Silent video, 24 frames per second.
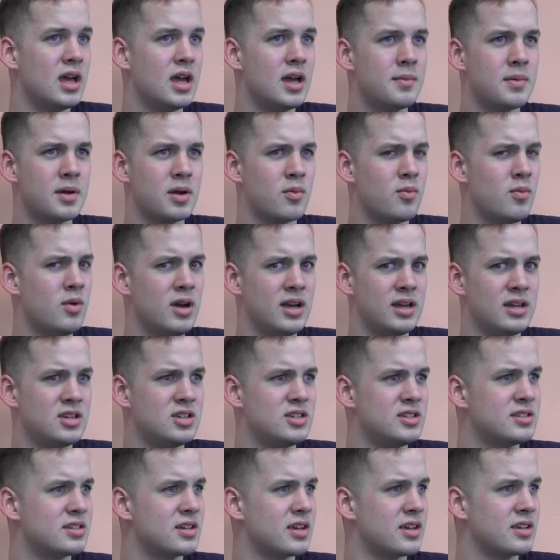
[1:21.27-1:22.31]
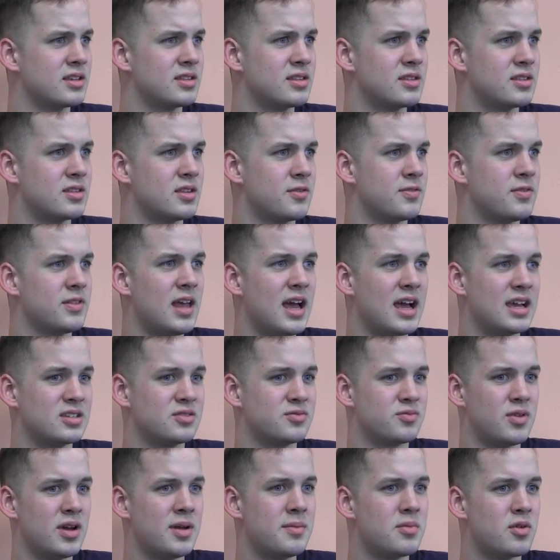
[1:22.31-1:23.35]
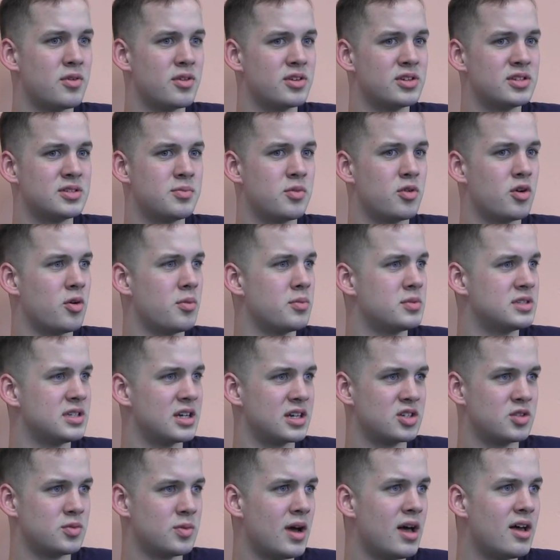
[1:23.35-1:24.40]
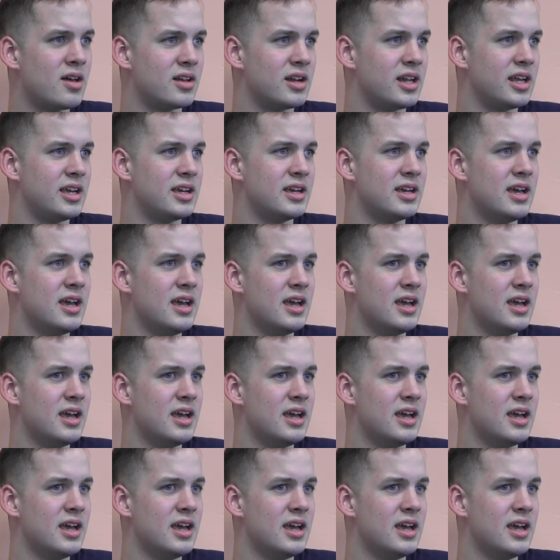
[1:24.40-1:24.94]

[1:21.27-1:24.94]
I'm like, "What?" And she's like, "Their flag's rainbow, they support homosexuality."